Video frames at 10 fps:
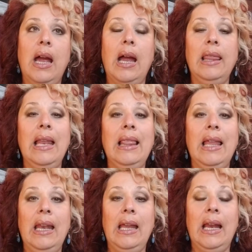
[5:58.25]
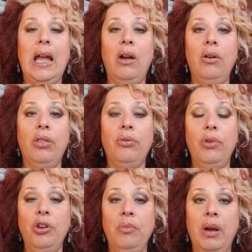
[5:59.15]
And then letting it out through
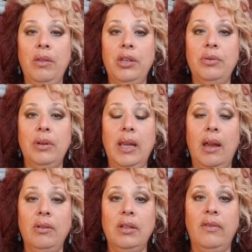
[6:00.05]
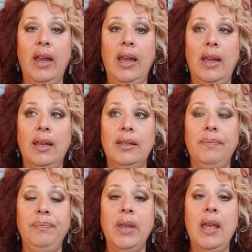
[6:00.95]
your mouth to a count of 8.
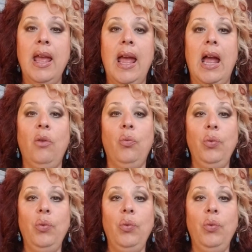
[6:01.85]
And